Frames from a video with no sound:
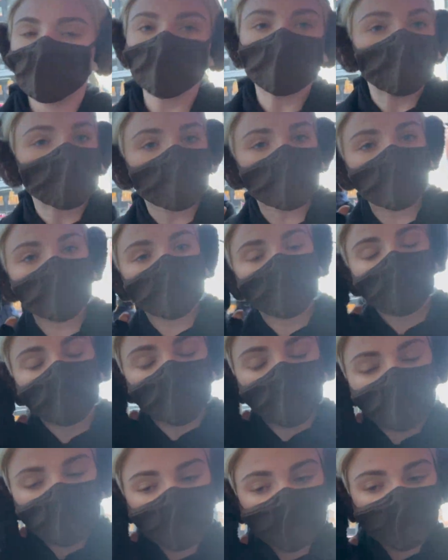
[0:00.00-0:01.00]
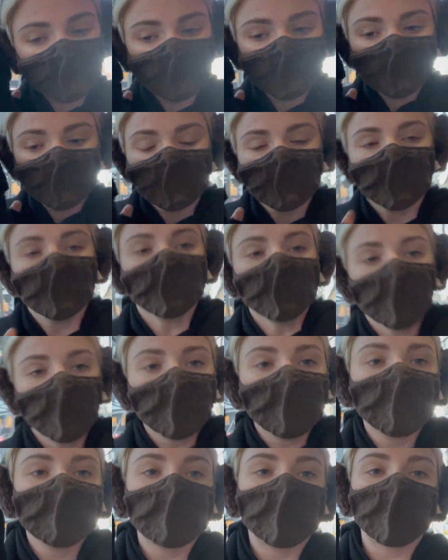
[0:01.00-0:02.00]
New York right now.
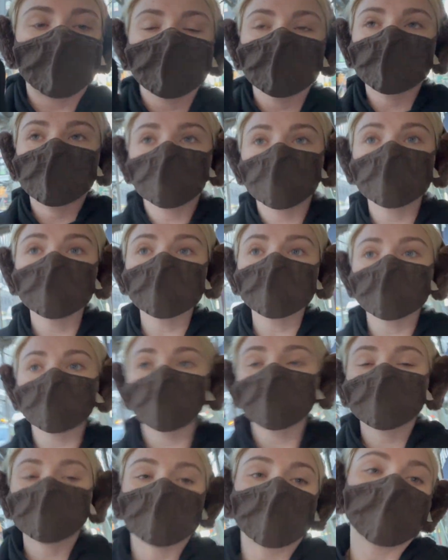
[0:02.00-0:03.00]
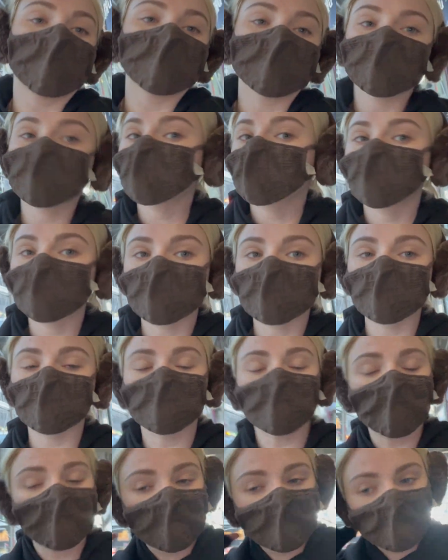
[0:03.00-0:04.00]
Um, I'm currently trying to go Christmas
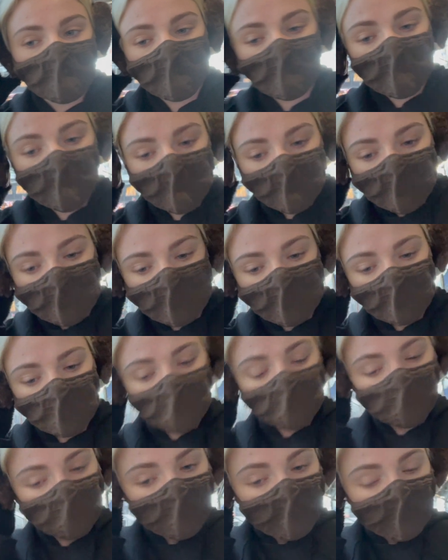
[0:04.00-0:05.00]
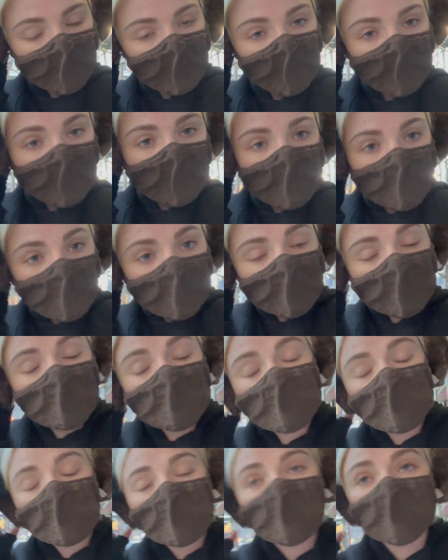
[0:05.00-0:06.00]
shopping for Roman, but it
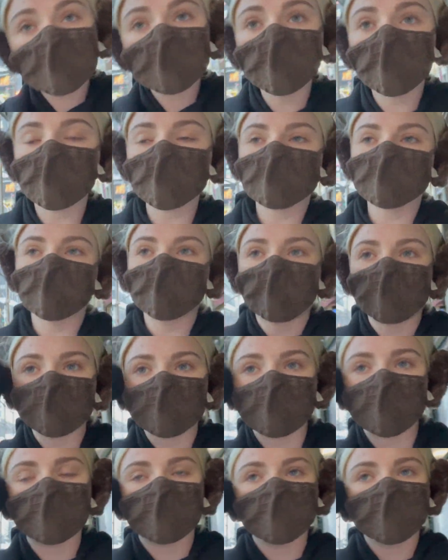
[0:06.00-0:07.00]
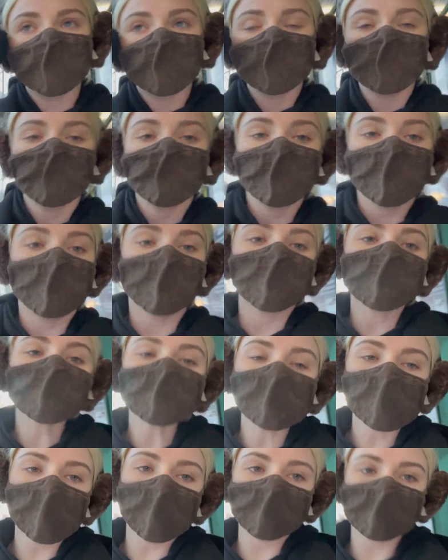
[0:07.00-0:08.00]
has been like the worst day ever. Like, I went to
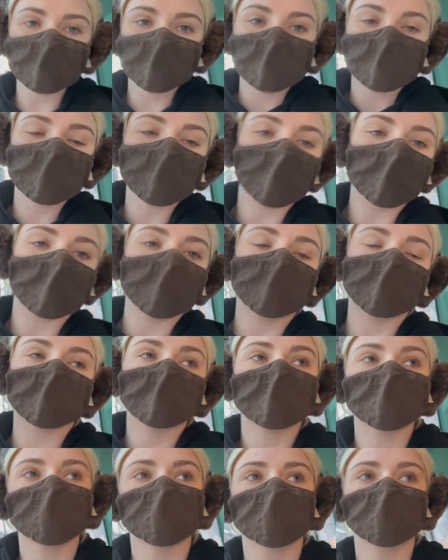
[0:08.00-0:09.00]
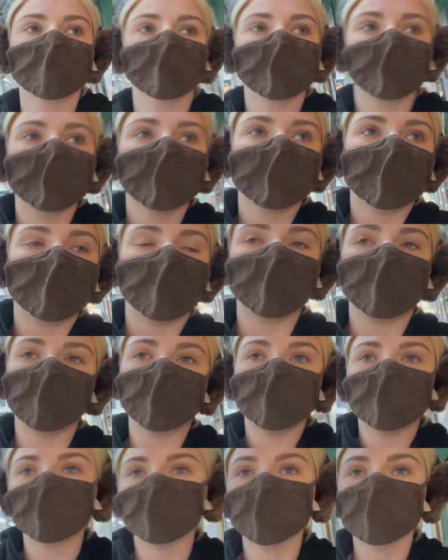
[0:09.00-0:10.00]
Pilates this morning
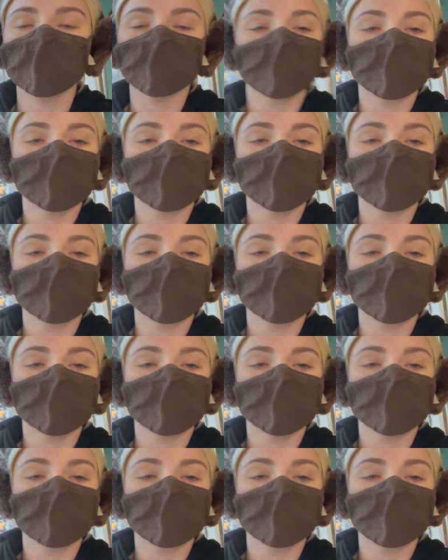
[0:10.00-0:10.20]
and